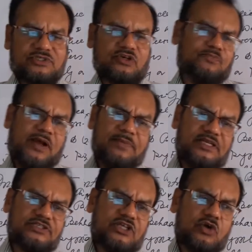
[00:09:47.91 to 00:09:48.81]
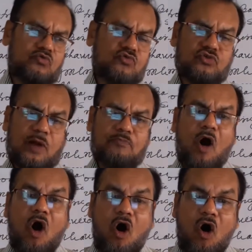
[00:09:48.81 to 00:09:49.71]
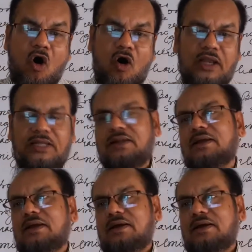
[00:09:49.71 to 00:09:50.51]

So family is the root of all